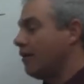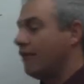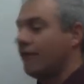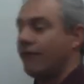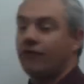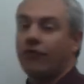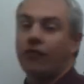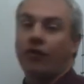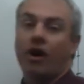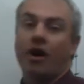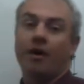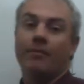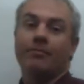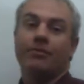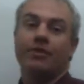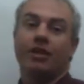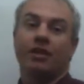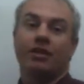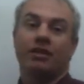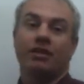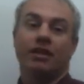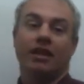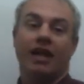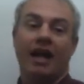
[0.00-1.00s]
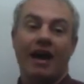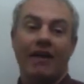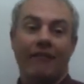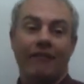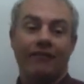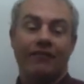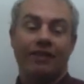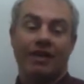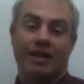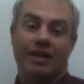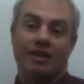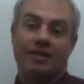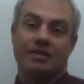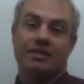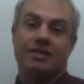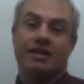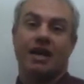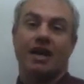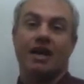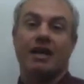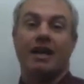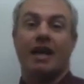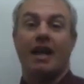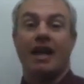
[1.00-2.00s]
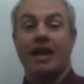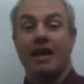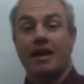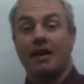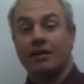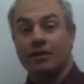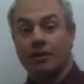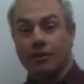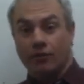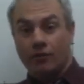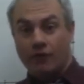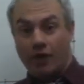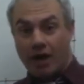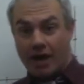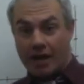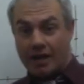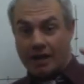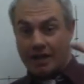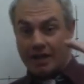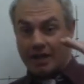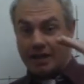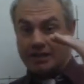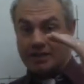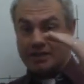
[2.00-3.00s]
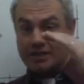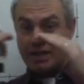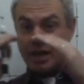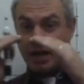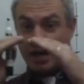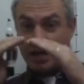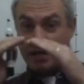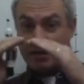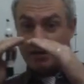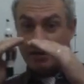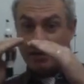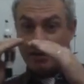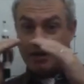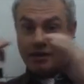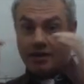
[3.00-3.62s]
from the left-hand side and the right-hand side,